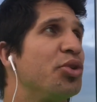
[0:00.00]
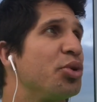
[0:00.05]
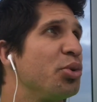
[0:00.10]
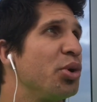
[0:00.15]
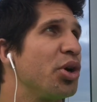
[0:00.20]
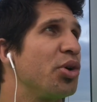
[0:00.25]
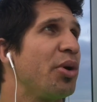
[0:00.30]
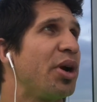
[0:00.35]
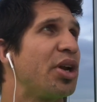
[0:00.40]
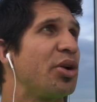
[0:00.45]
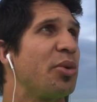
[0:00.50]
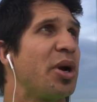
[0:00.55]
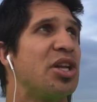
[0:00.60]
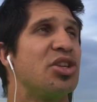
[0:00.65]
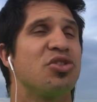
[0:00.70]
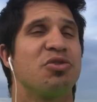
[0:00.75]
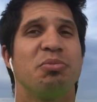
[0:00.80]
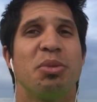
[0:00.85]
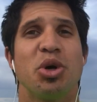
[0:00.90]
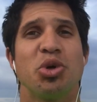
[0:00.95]
through a greater
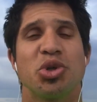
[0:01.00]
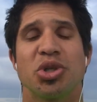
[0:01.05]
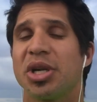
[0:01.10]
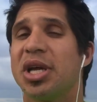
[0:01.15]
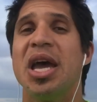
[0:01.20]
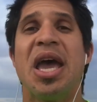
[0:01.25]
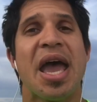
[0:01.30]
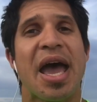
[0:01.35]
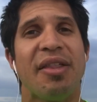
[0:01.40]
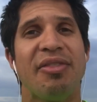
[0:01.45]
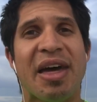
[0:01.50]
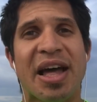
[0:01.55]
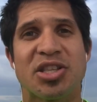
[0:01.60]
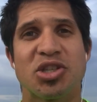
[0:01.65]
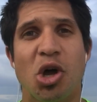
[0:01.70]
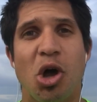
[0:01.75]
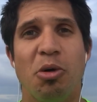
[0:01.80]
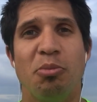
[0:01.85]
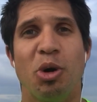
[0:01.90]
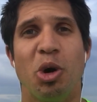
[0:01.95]
range of motion. And
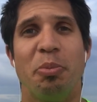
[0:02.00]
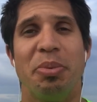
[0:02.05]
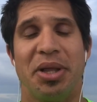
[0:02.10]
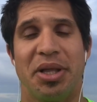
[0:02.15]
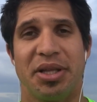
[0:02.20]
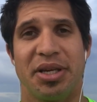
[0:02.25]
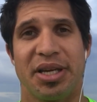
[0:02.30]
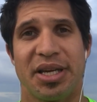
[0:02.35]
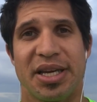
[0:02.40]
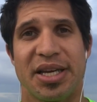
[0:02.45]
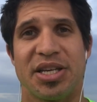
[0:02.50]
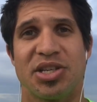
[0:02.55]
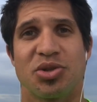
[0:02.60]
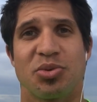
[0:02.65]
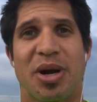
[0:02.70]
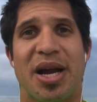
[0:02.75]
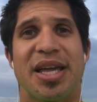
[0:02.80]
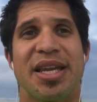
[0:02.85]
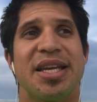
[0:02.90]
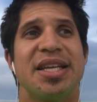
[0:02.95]
that's all mobility
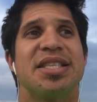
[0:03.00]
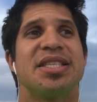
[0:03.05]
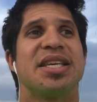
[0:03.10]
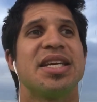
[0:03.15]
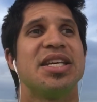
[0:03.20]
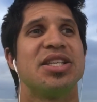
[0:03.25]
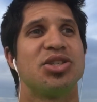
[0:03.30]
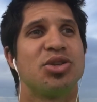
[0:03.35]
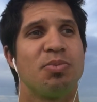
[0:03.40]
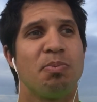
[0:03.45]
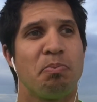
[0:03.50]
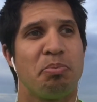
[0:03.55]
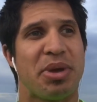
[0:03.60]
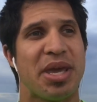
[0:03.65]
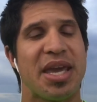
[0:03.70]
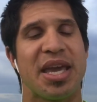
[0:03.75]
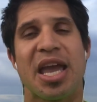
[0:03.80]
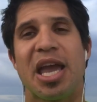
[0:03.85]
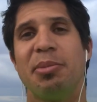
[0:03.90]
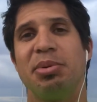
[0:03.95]
is, right? It's
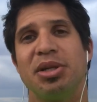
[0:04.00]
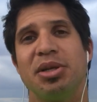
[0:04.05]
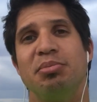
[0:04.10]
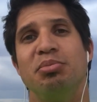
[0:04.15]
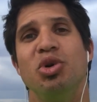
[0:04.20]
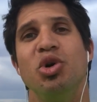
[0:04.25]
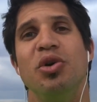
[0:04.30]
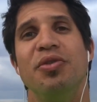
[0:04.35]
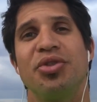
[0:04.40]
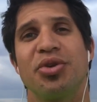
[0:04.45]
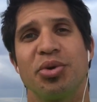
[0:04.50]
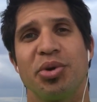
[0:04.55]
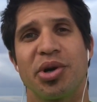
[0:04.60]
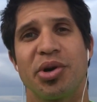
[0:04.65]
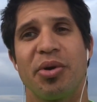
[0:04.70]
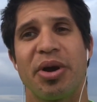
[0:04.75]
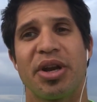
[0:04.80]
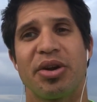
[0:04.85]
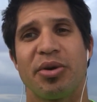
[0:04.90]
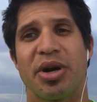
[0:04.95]
being able to move through a
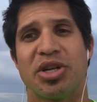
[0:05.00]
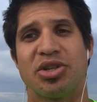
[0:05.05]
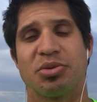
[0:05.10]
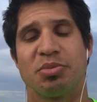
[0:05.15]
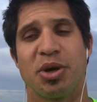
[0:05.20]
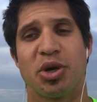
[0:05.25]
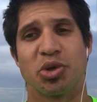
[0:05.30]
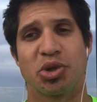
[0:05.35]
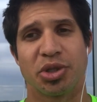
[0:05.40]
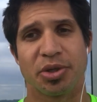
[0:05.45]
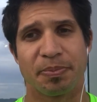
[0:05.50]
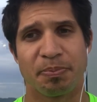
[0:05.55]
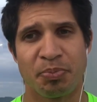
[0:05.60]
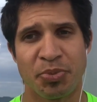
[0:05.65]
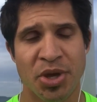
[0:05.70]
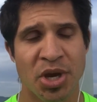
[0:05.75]
greater range of motion.